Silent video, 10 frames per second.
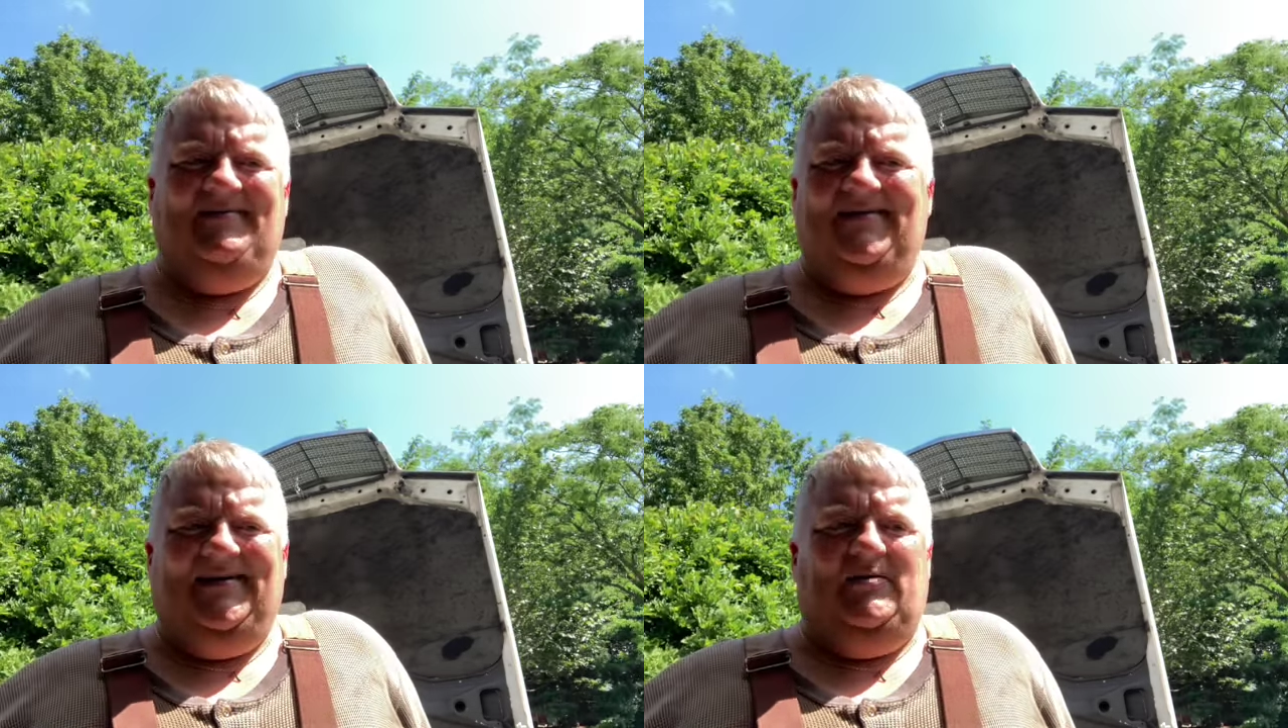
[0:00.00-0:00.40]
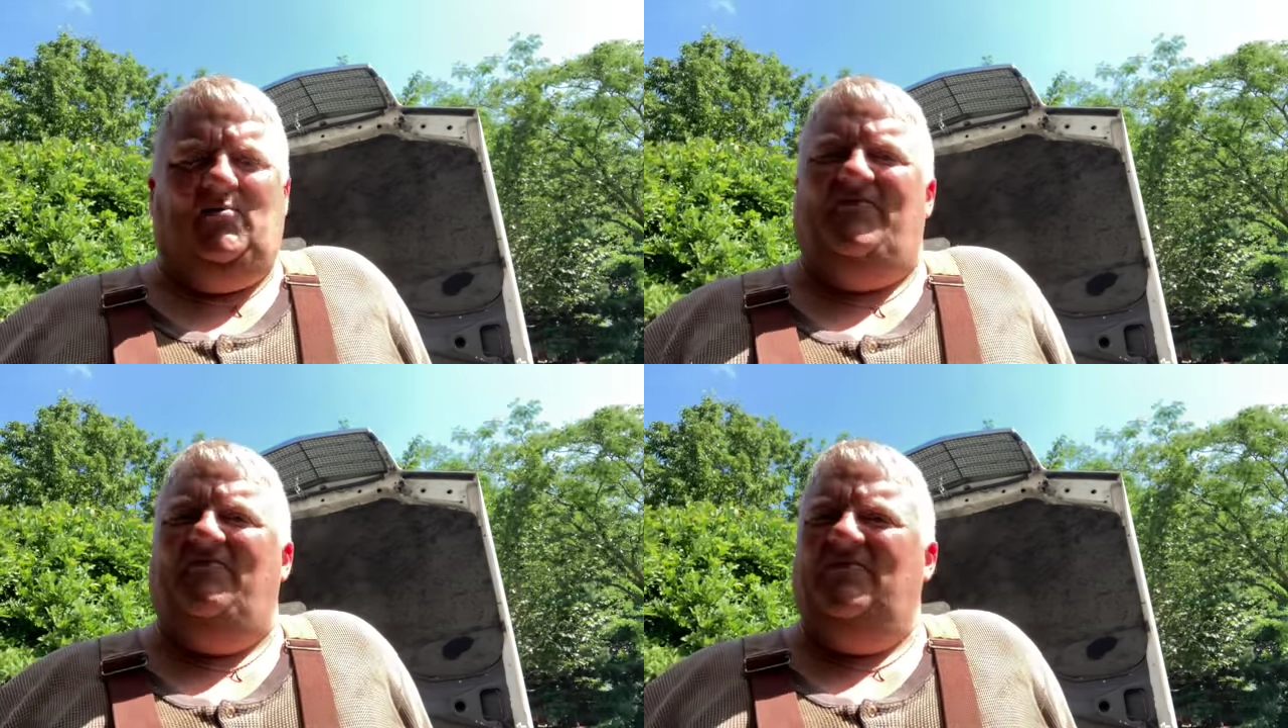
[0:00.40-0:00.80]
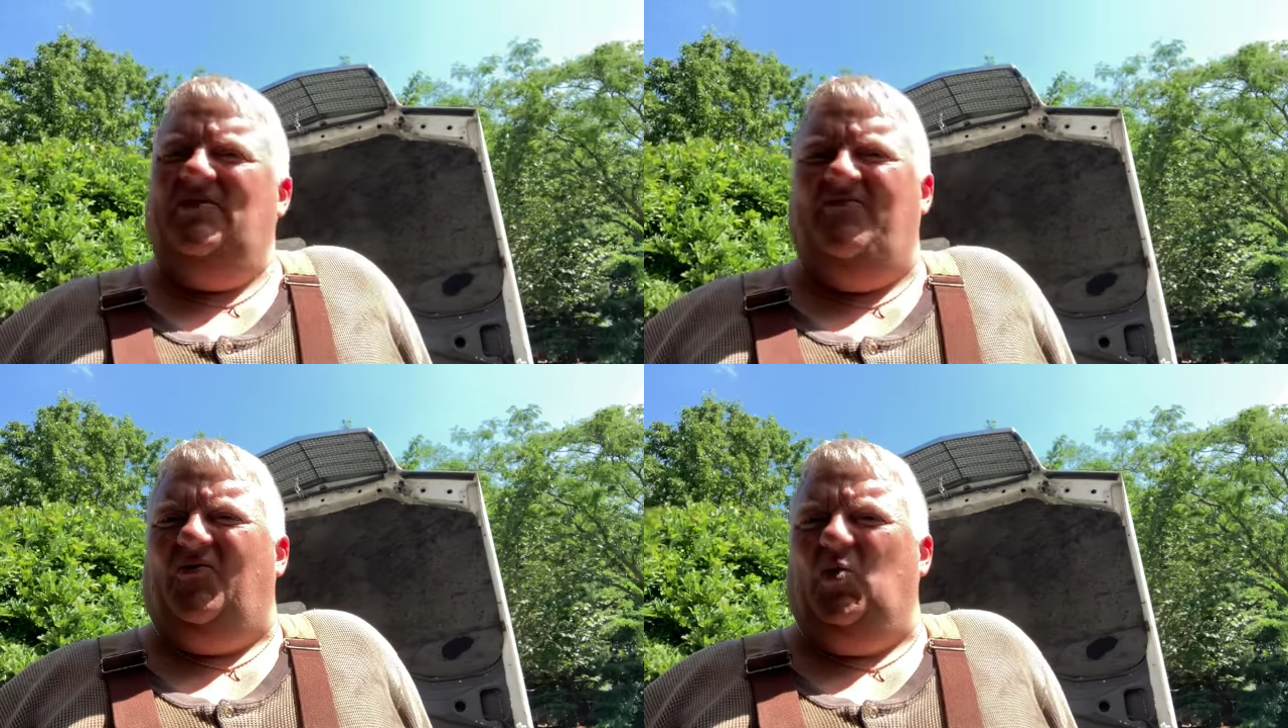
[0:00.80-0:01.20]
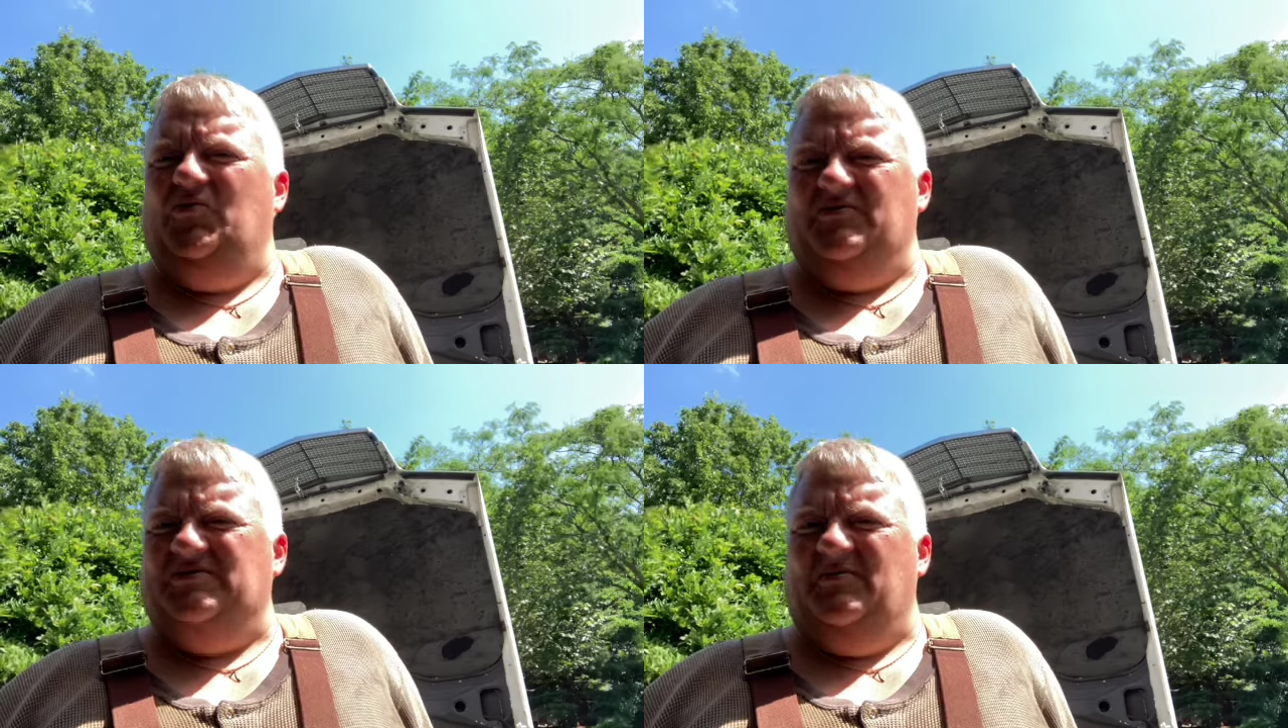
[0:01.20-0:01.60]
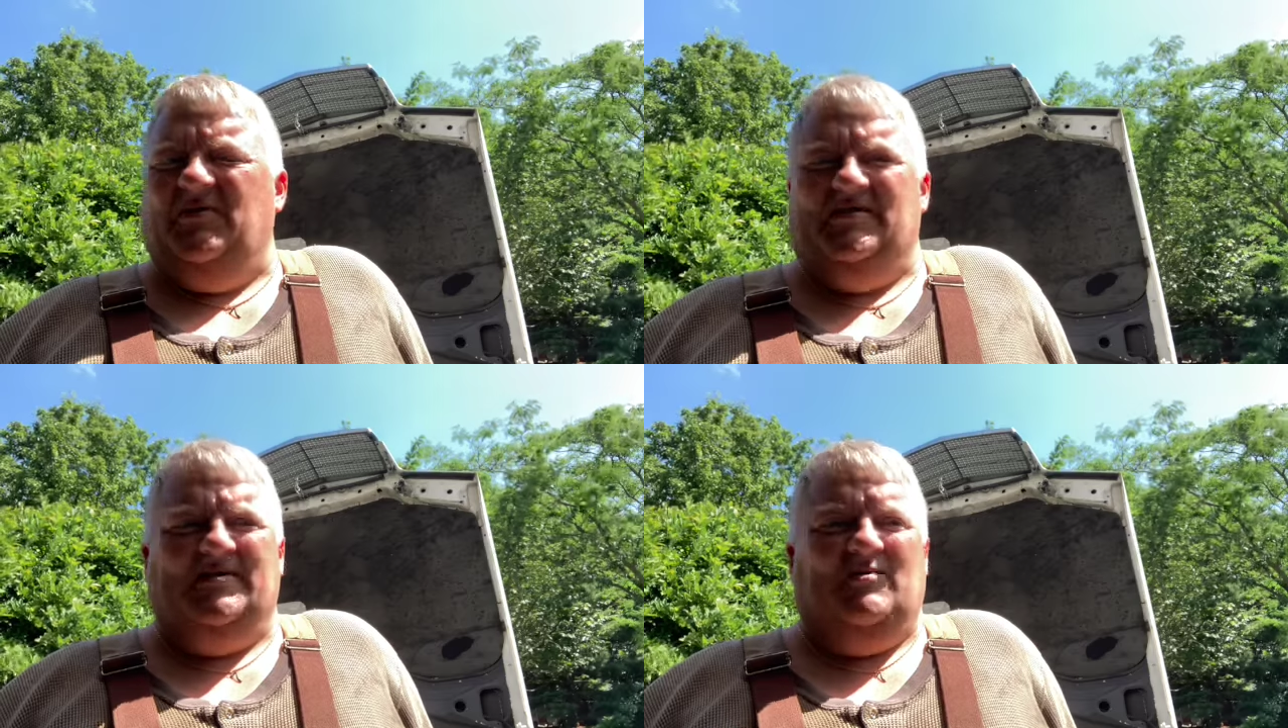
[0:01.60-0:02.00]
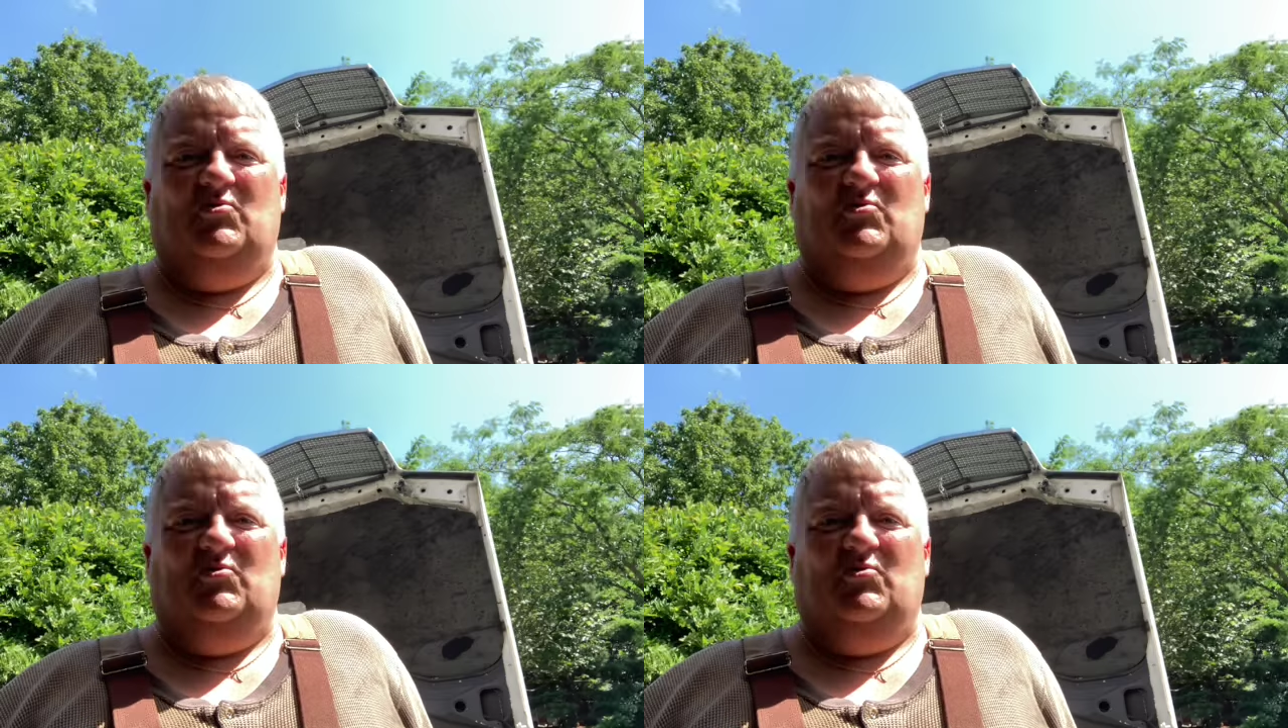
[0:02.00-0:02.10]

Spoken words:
a volt or something like that,